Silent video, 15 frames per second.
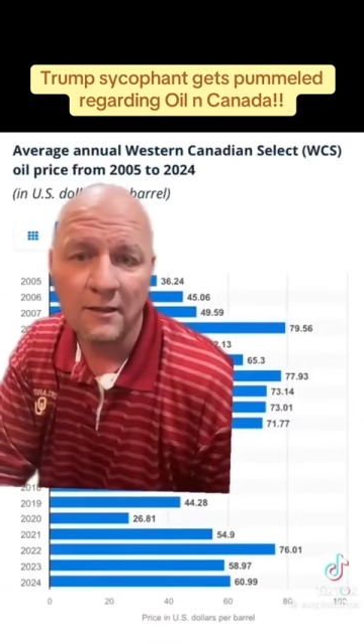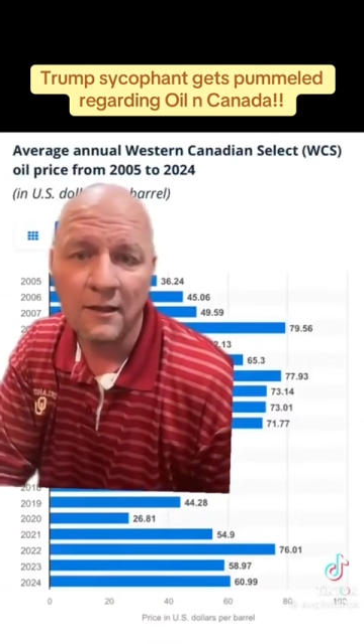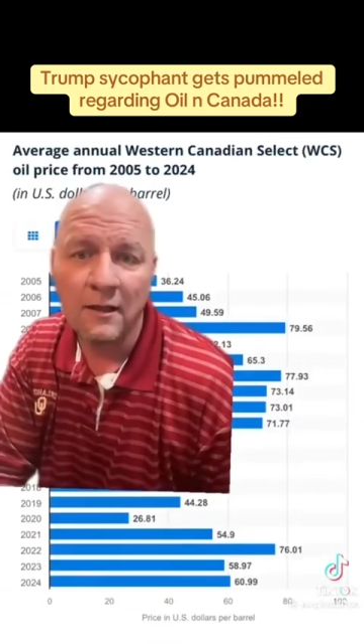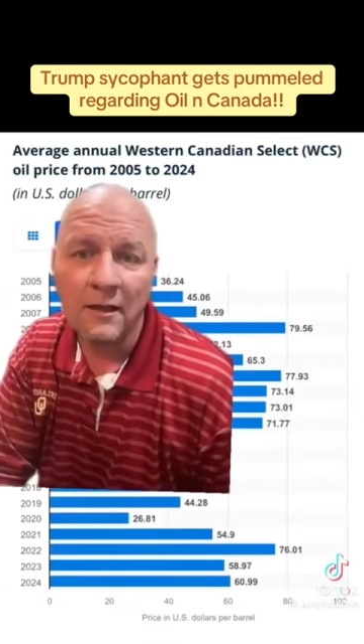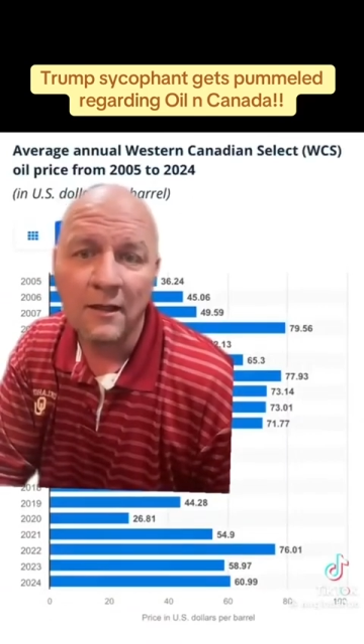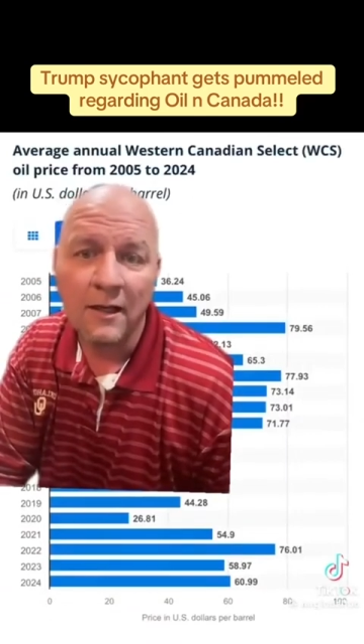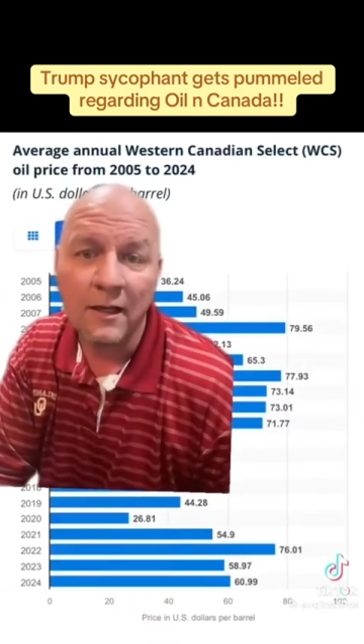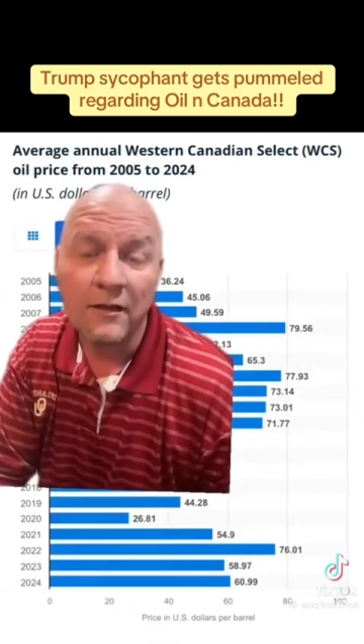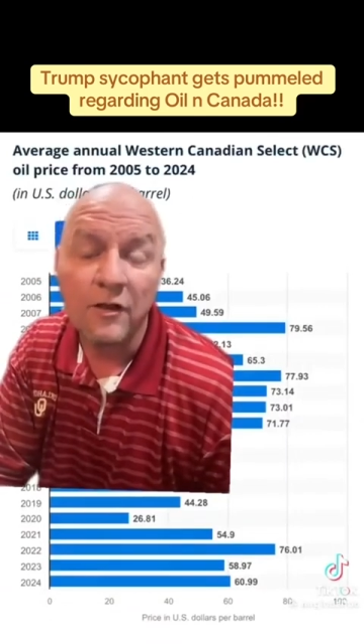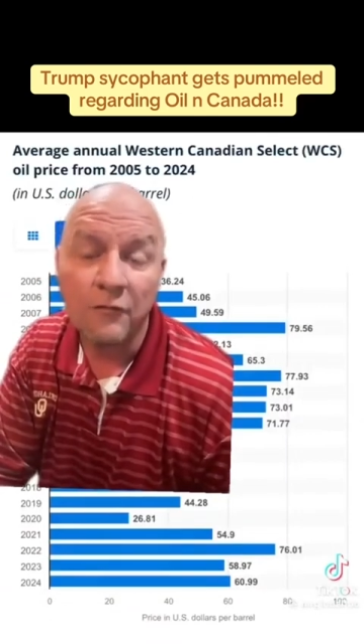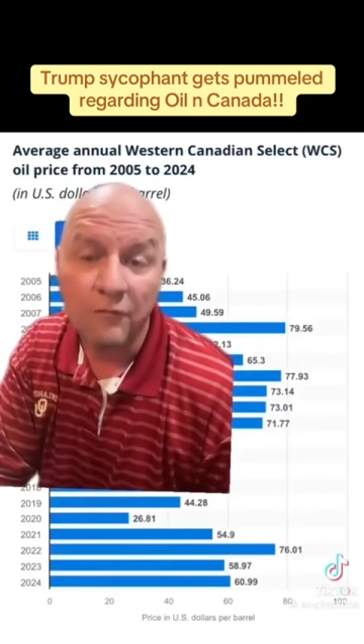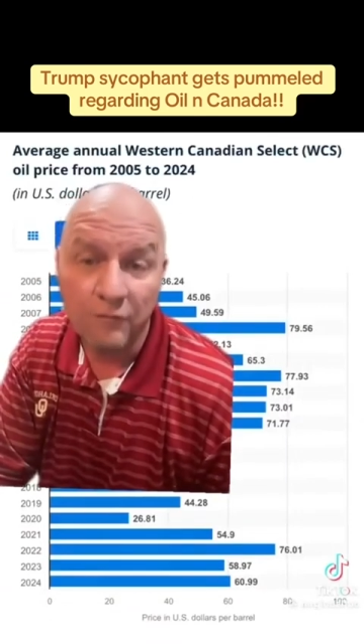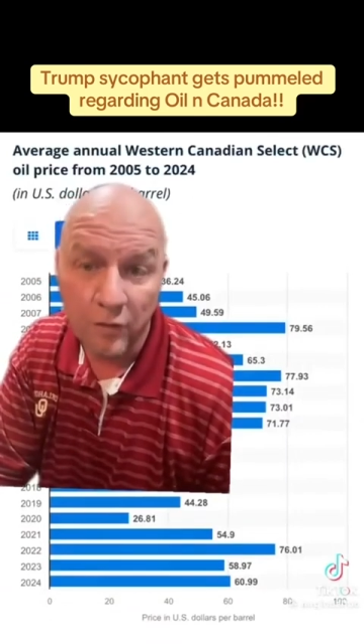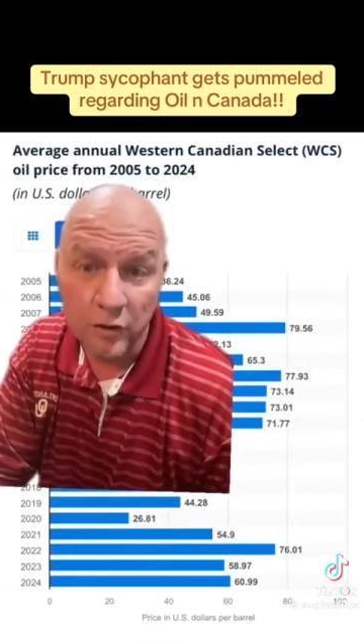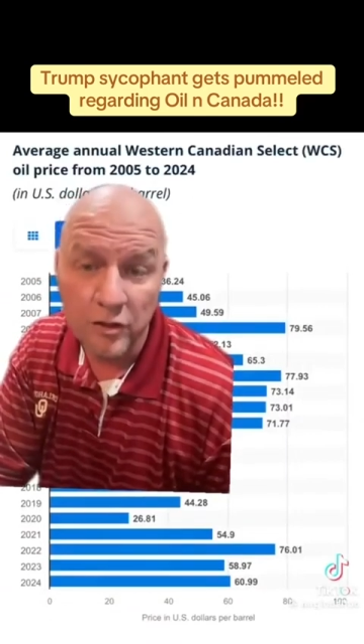In the
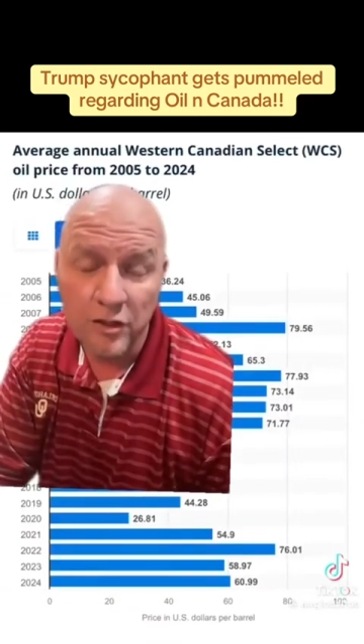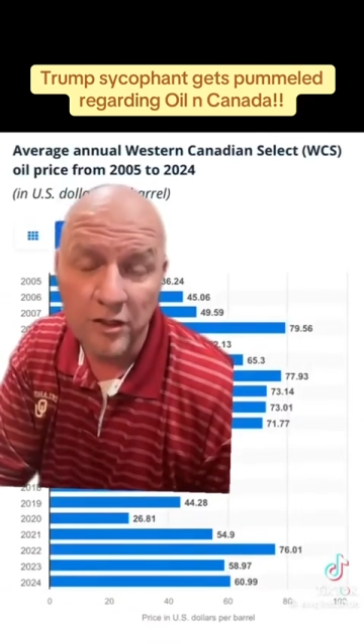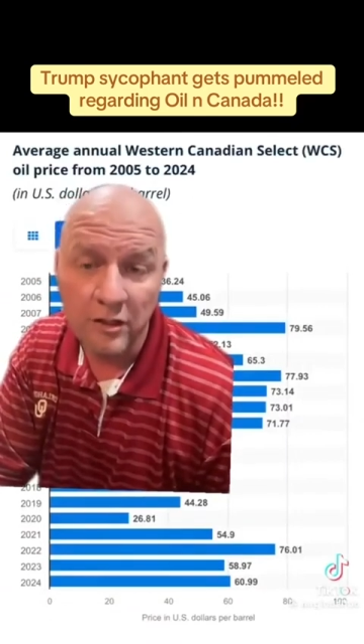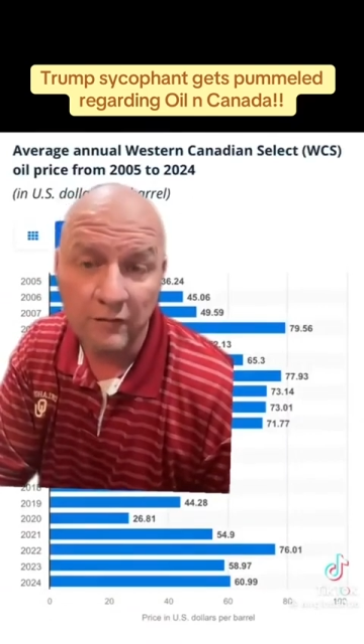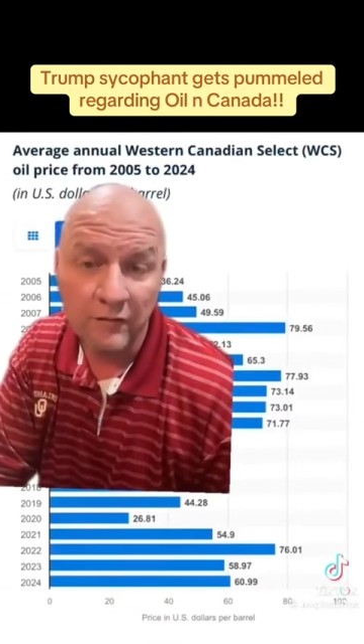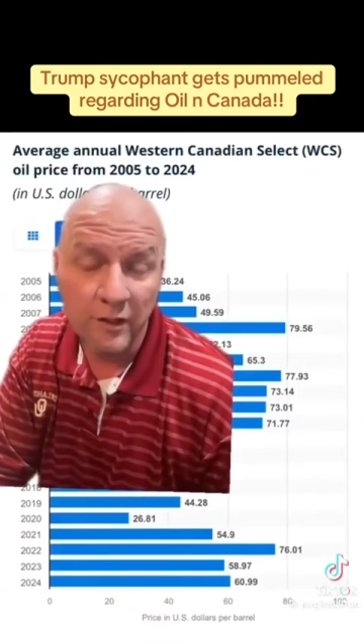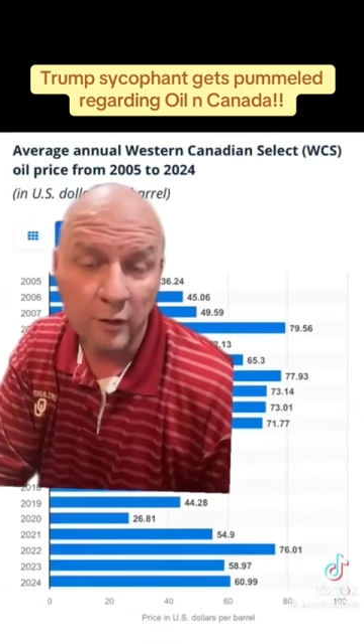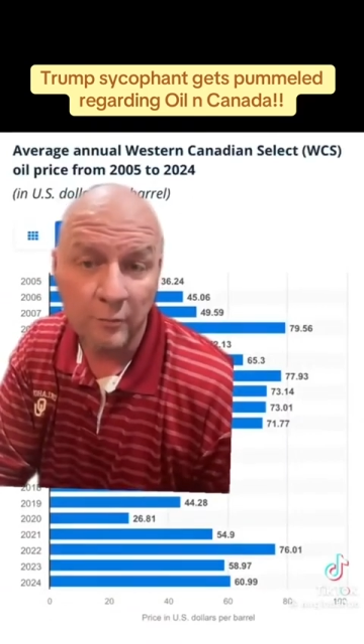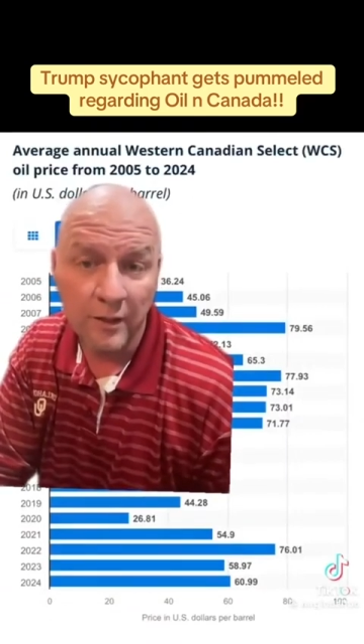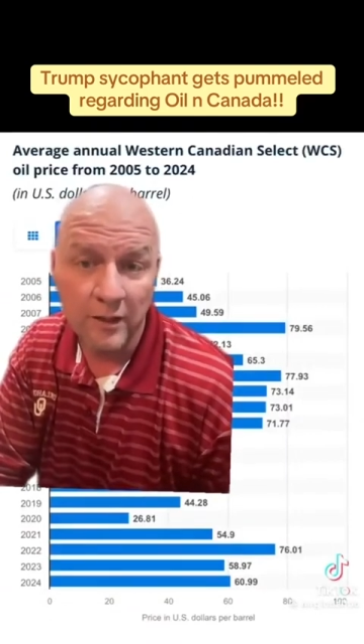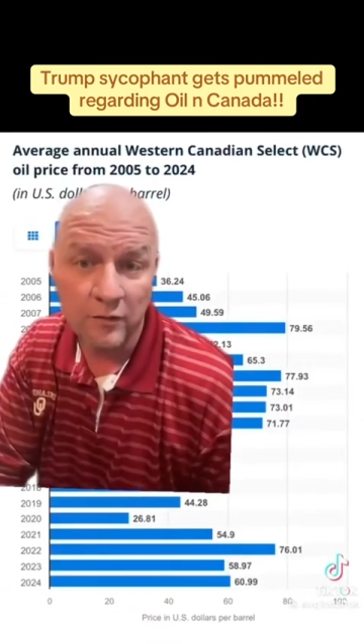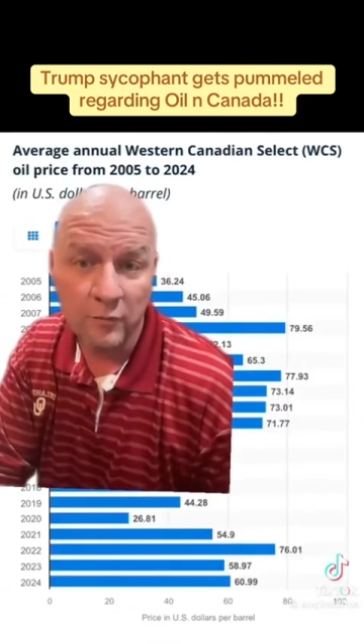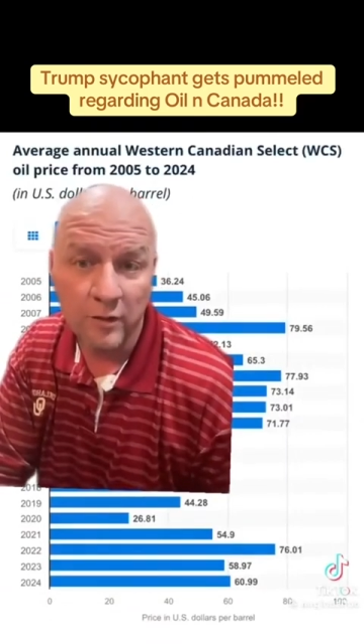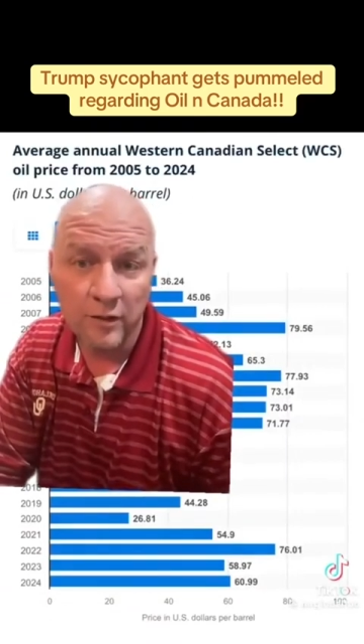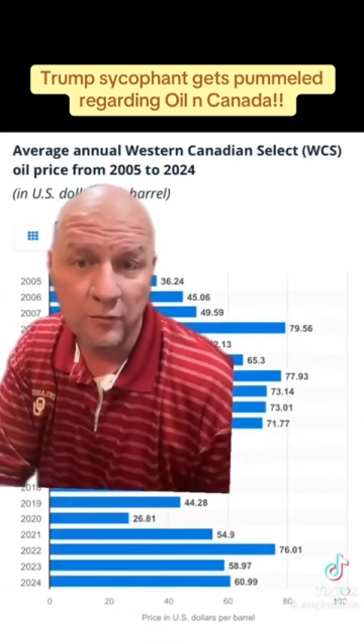first year of the OPEC
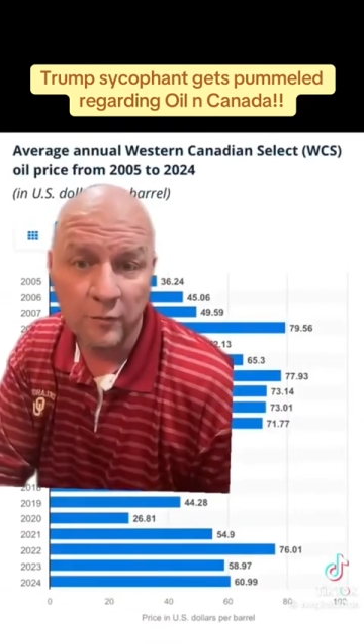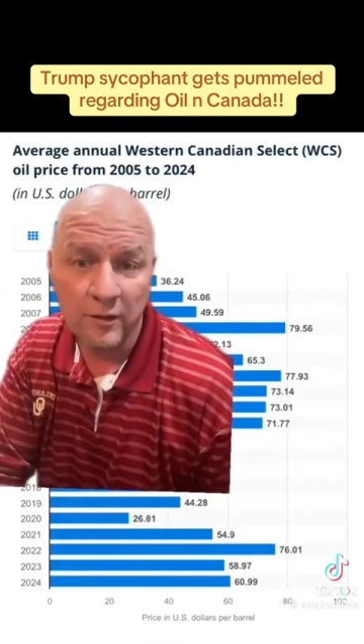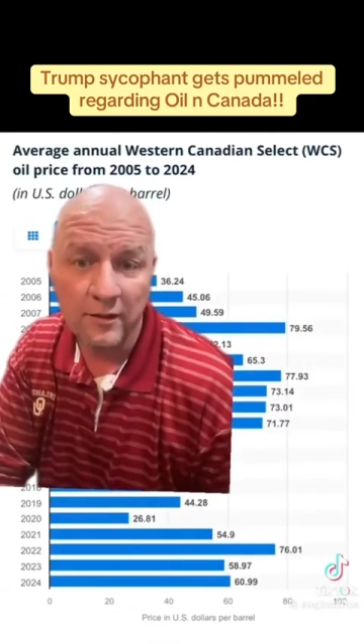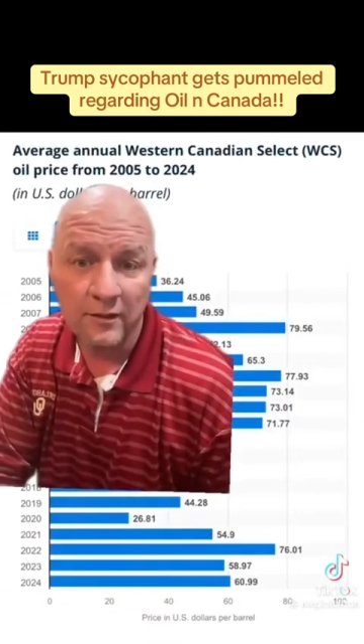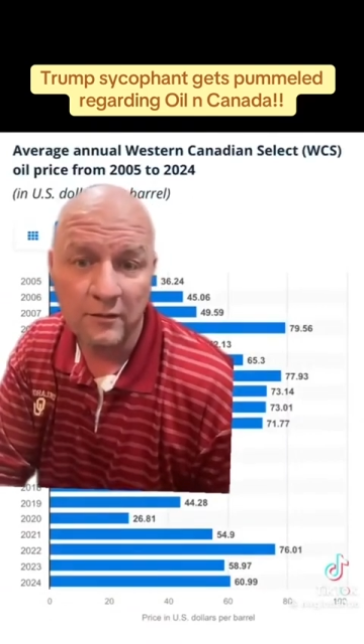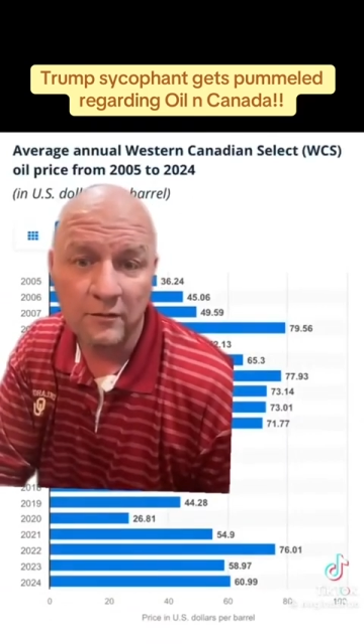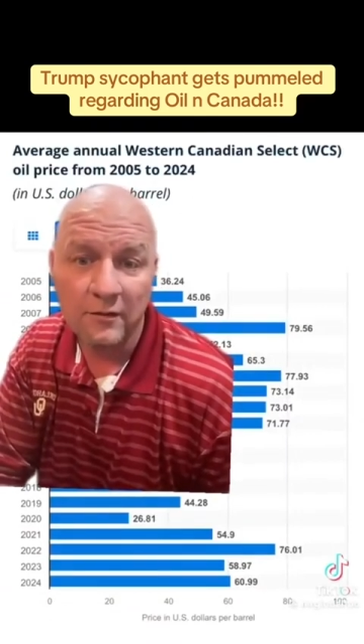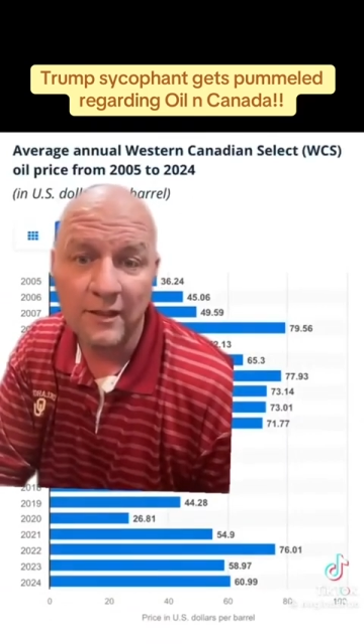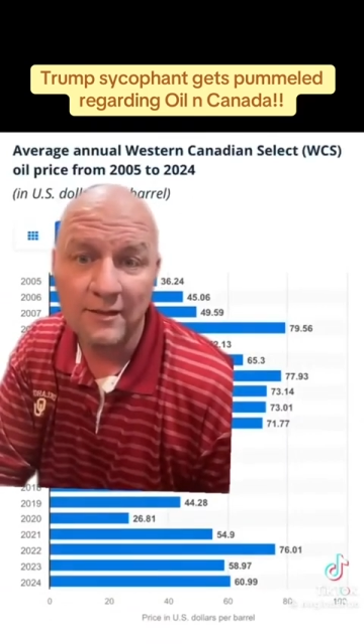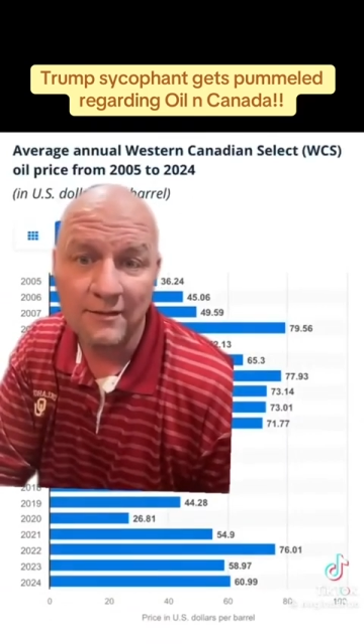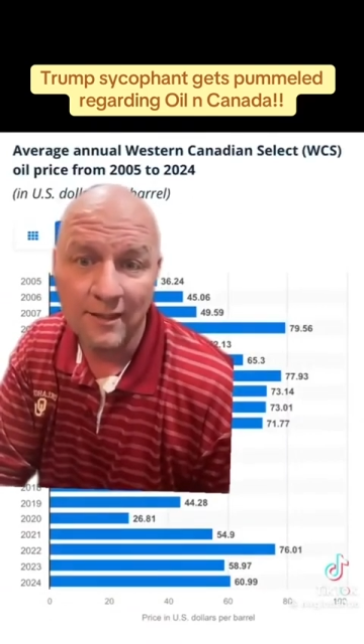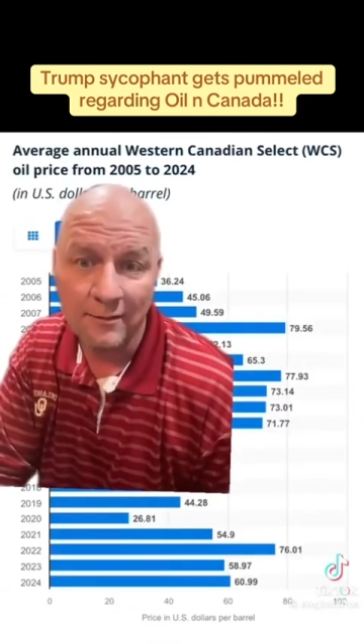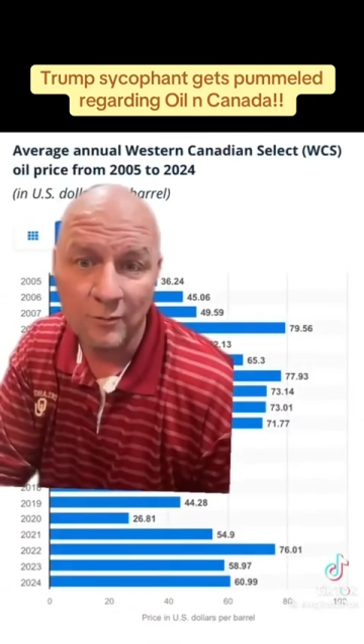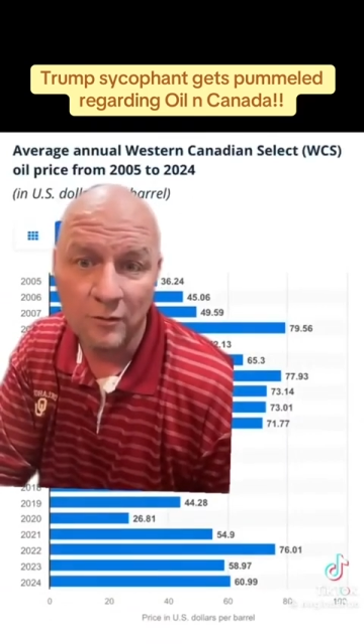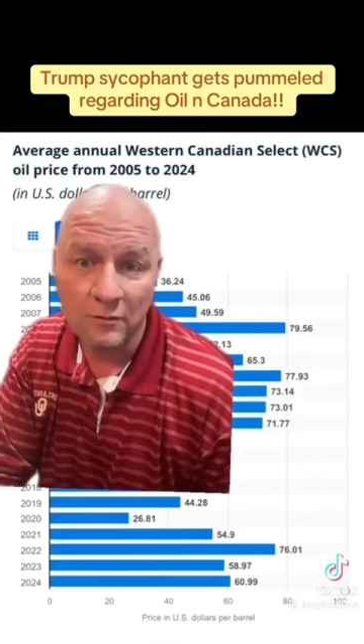2020 deal, they doubled.